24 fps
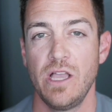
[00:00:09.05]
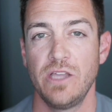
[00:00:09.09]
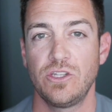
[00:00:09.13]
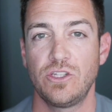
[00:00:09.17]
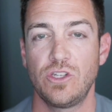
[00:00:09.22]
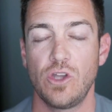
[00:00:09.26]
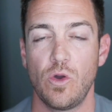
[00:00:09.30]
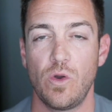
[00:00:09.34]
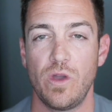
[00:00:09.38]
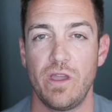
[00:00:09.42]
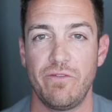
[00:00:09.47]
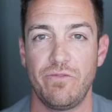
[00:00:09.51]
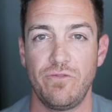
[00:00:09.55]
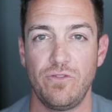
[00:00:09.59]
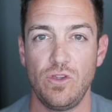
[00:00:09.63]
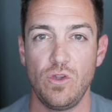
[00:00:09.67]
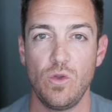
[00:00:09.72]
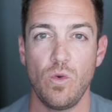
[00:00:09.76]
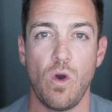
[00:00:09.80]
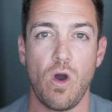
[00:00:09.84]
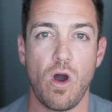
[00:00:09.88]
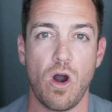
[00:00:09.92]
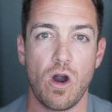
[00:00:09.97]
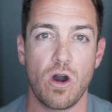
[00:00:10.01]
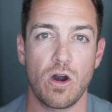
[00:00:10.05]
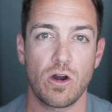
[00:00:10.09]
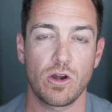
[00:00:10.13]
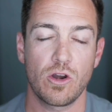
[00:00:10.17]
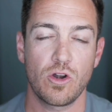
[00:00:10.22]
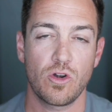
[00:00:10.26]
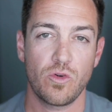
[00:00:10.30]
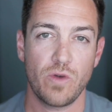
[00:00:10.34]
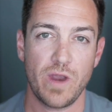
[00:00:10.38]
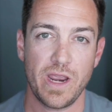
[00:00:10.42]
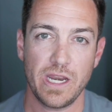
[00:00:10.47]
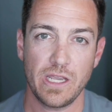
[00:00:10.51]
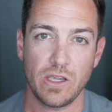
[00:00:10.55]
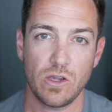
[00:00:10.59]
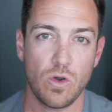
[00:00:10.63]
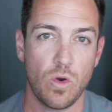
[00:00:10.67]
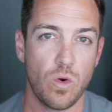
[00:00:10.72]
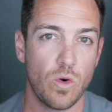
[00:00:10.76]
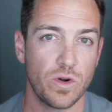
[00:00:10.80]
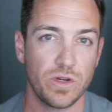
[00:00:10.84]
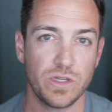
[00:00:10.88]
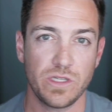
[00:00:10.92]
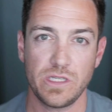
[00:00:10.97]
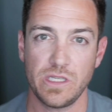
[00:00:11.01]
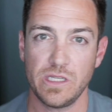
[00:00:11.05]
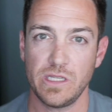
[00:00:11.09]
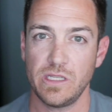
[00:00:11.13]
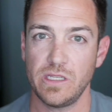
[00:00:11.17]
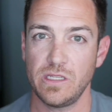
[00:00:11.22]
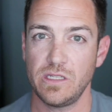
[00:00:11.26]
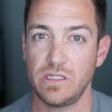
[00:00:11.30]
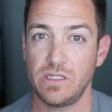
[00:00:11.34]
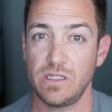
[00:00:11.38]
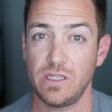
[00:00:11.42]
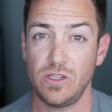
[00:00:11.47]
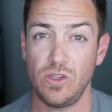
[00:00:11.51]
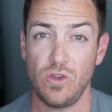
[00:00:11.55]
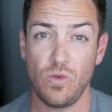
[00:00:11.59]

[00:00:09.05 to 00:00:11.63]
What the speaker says: So if you are creating courses,